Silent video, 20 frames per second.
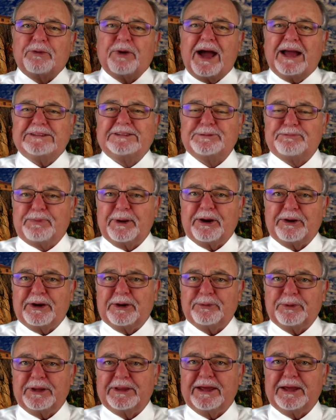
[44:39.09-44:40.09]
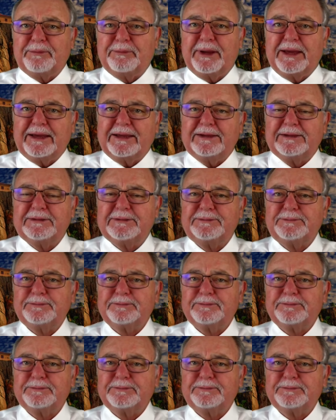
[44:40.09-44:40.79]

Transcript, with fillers: right spirit within me.